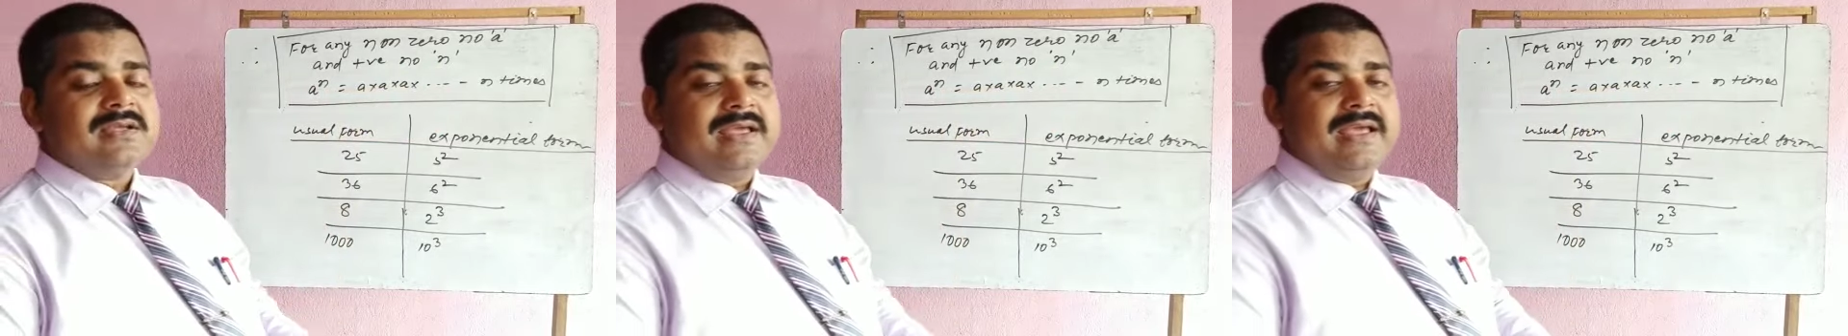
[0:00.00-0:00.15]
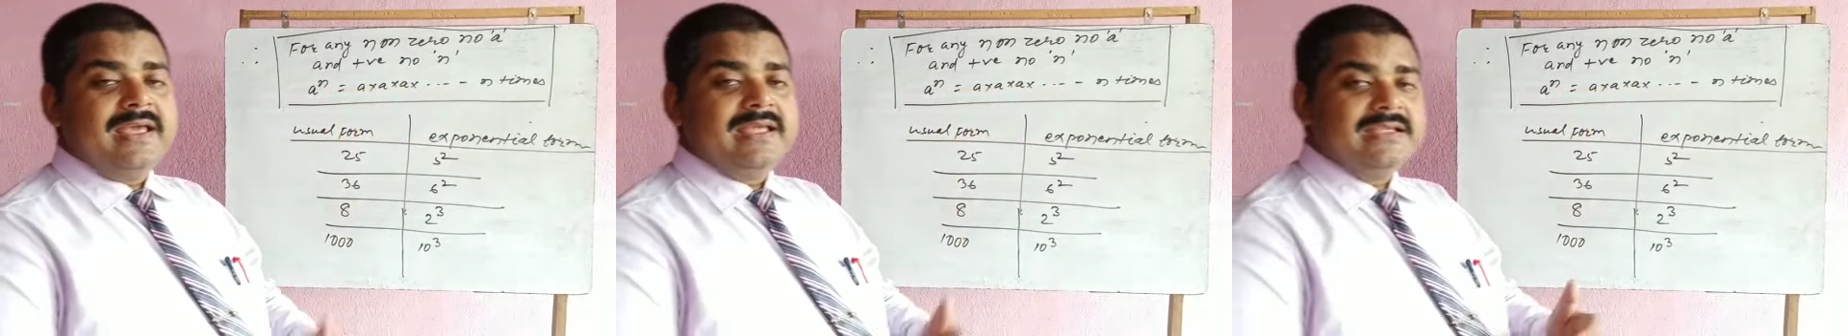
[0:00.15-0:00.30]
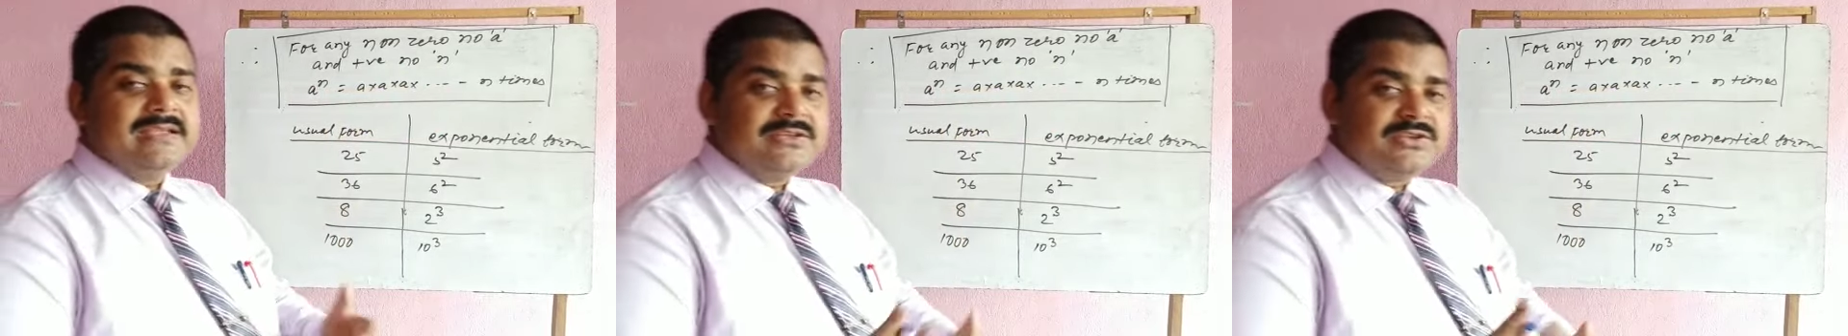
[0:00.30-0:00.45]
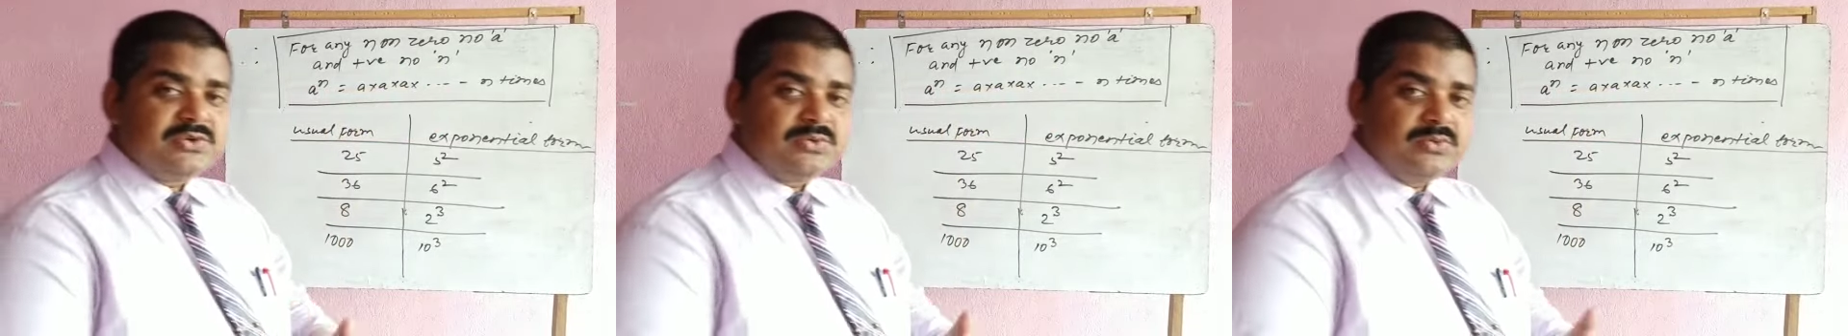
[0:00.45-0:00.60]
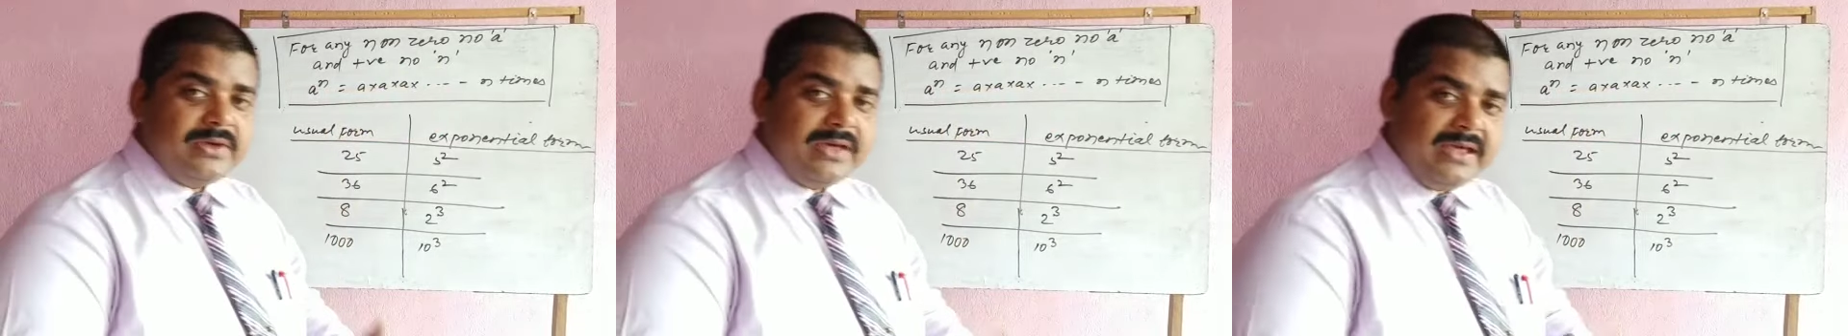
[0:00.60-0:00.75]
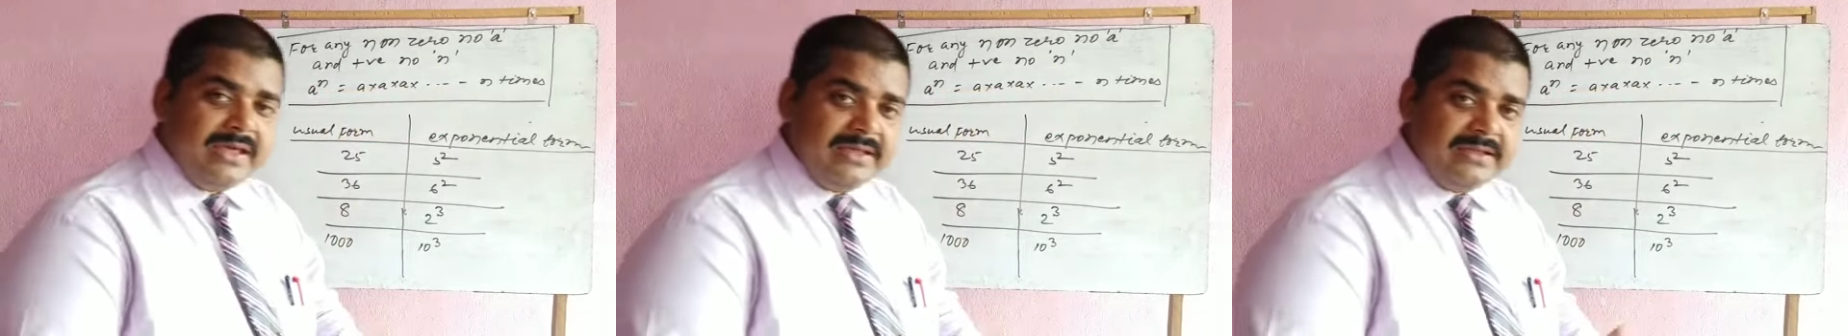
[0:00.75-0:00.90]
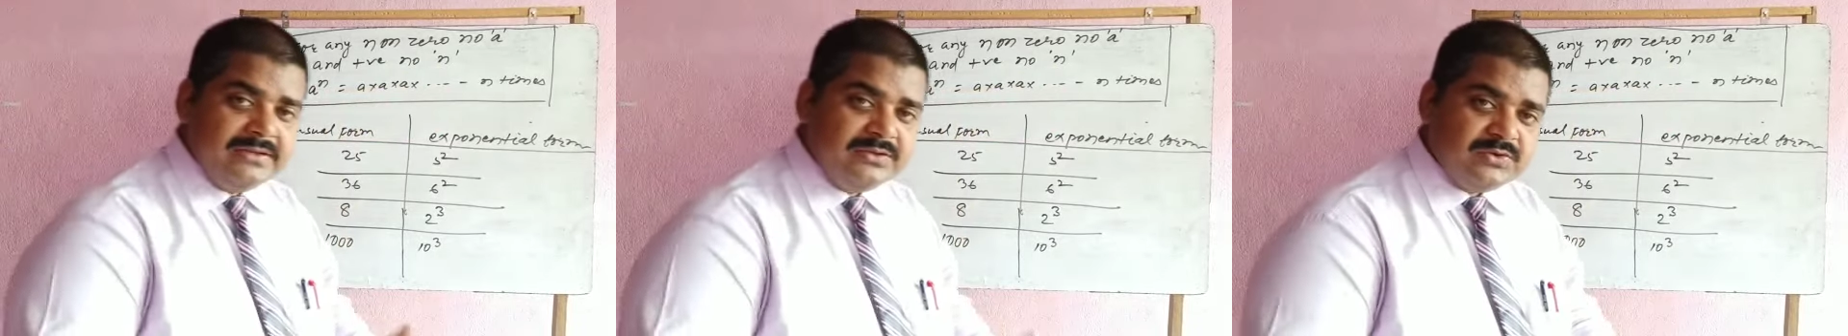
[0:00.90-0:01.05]
A into
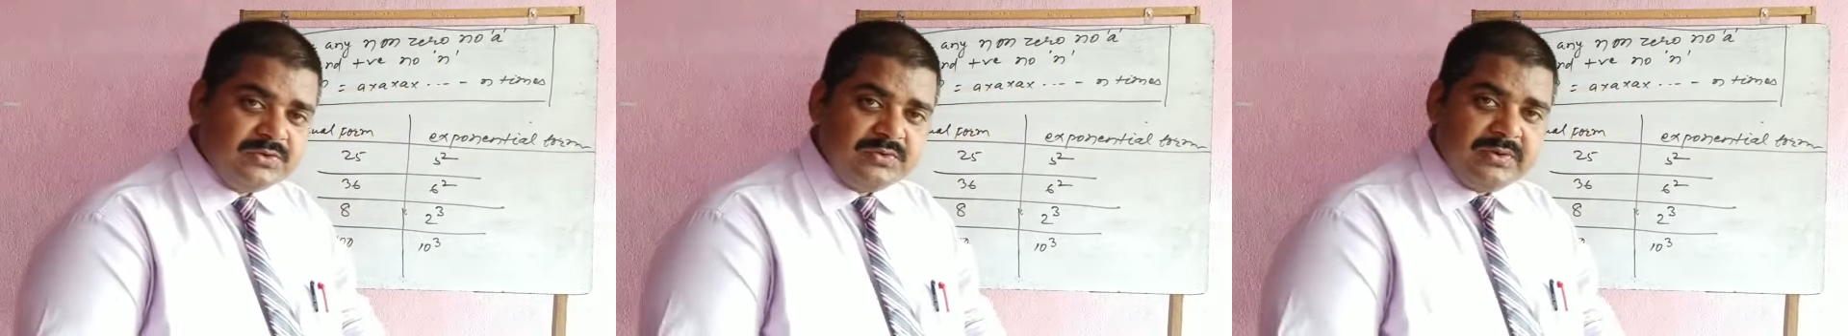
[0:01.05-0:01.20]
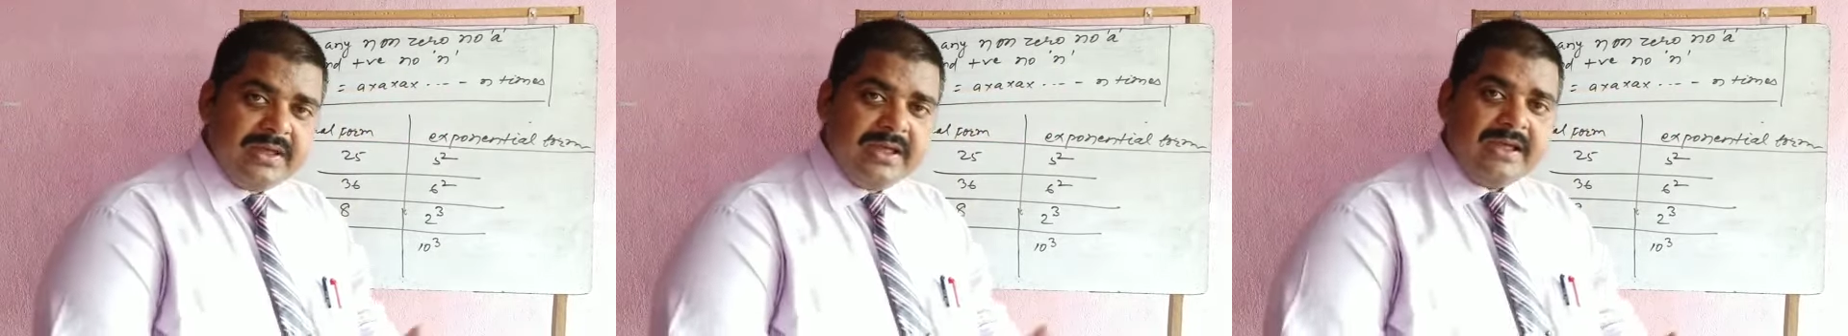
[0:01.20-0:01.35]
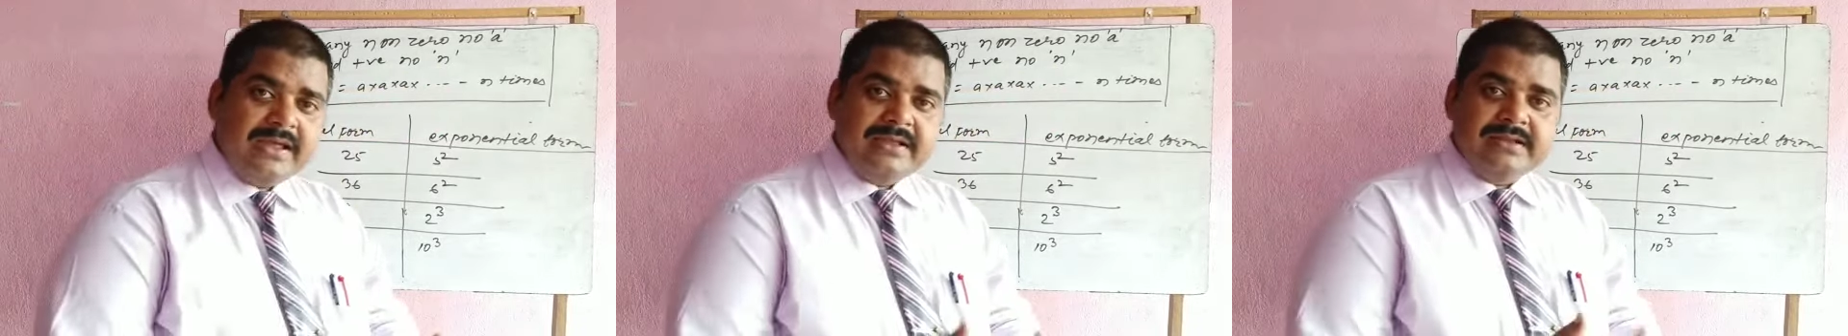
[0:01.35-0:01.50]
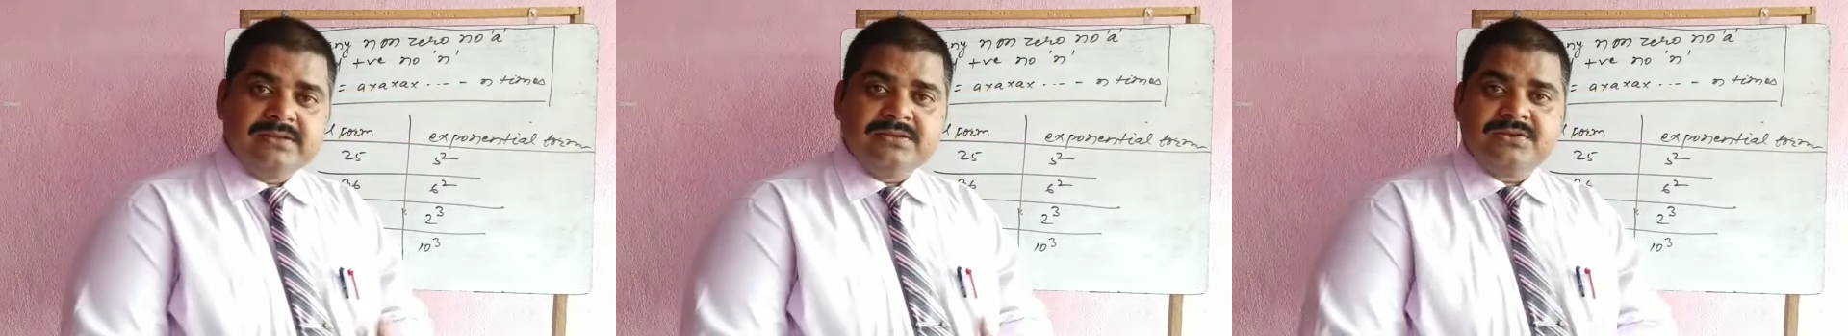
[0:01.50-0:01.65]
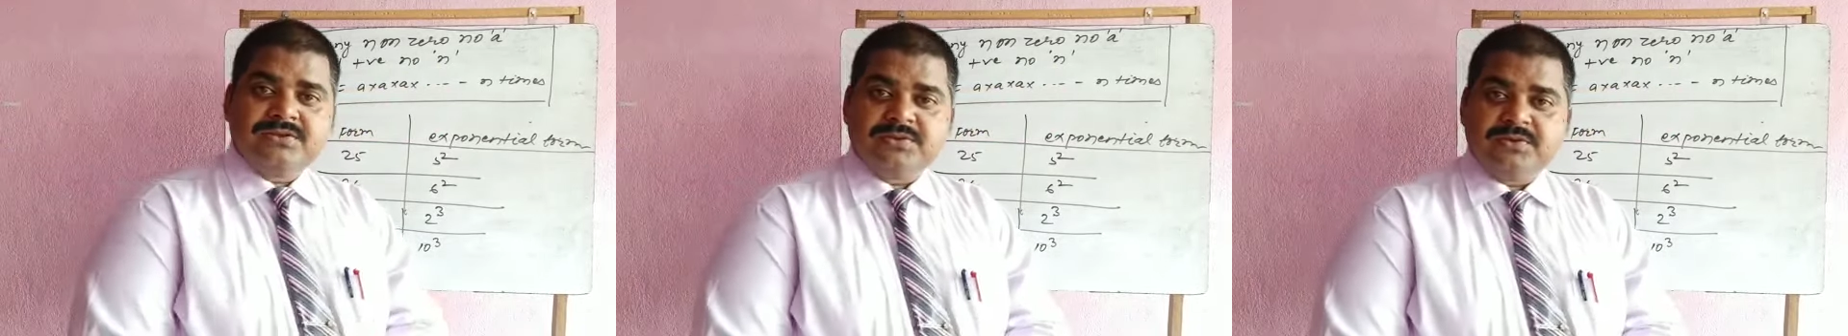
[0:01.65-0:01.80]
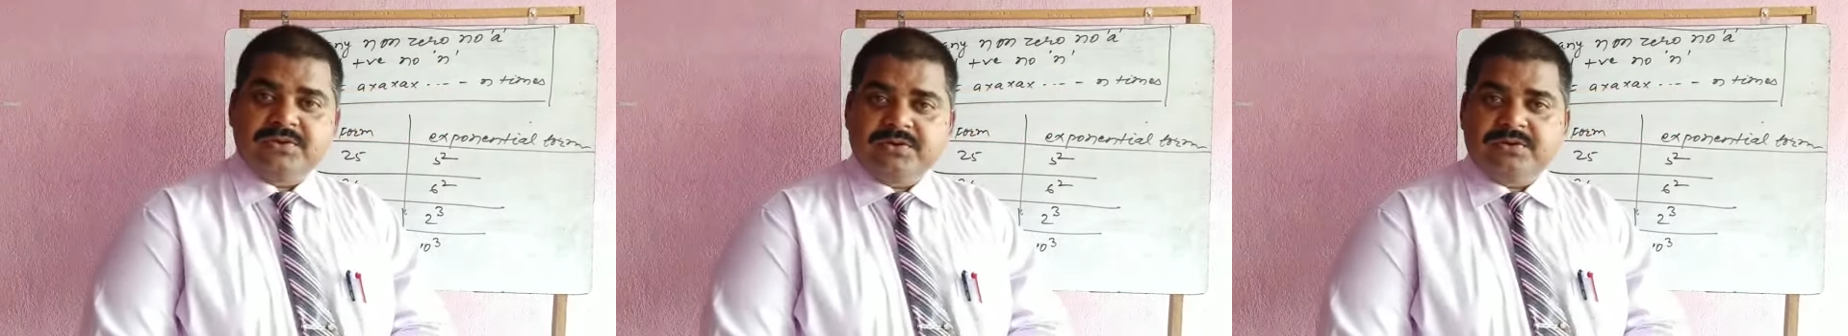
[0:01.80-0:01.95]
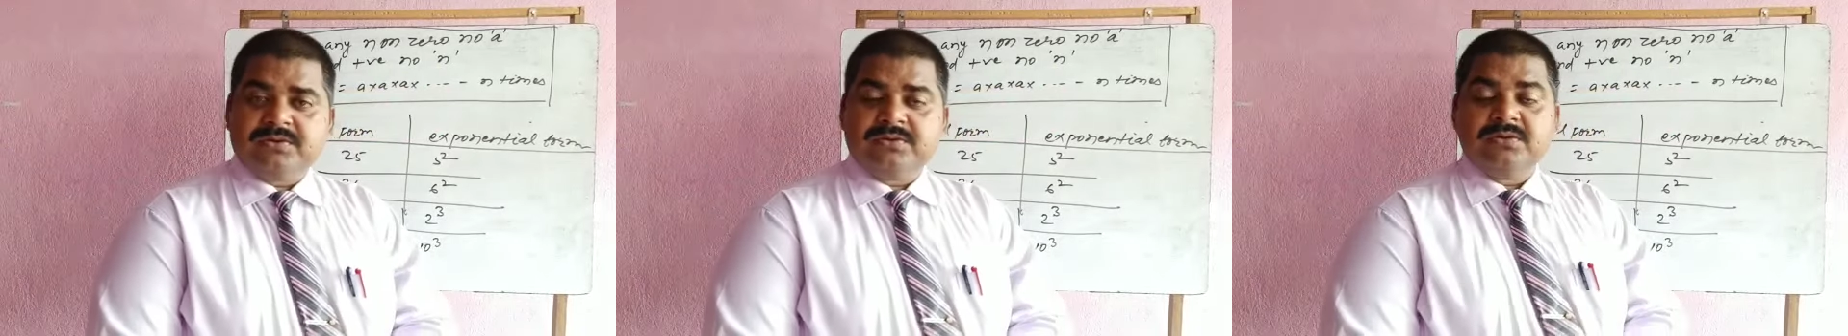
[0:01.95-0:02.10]
a into a
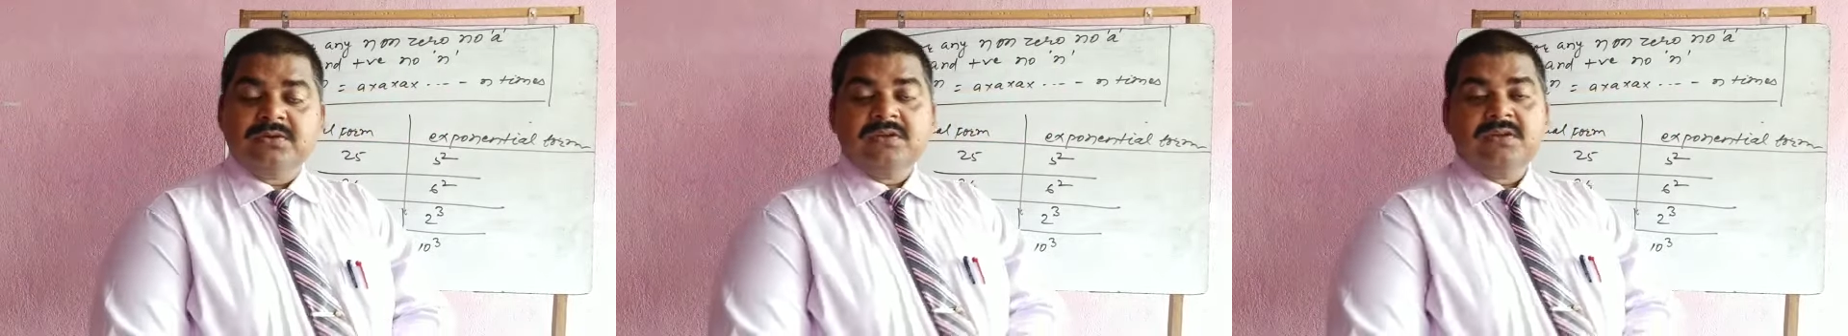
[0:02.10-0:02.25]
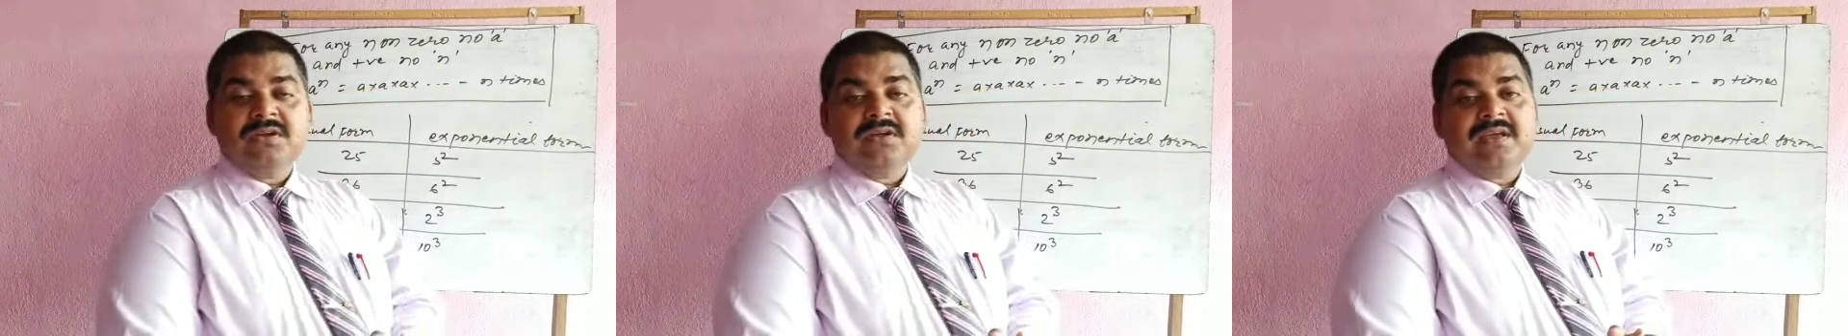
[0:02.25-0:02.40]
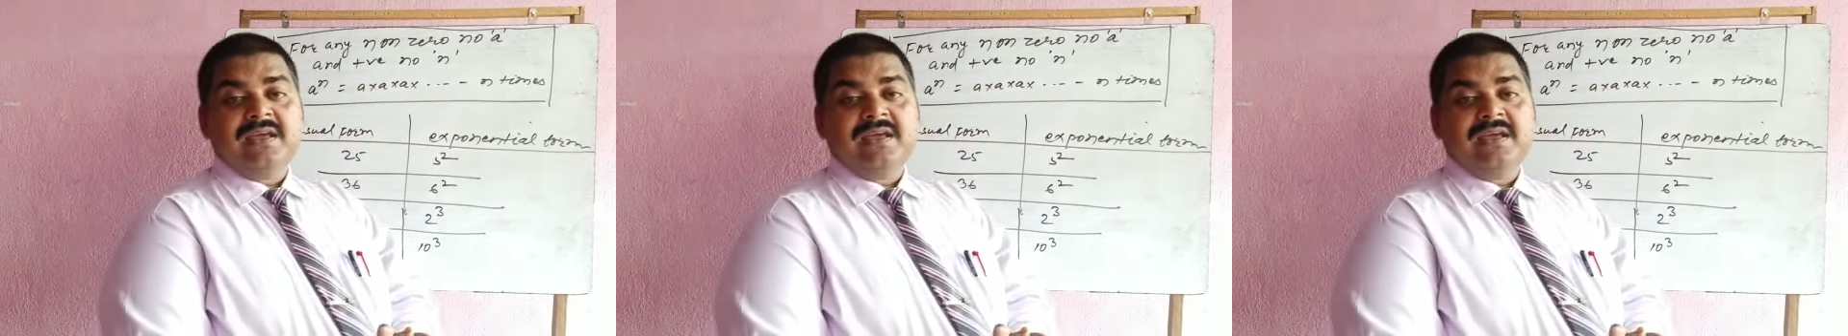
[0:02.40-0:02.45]
into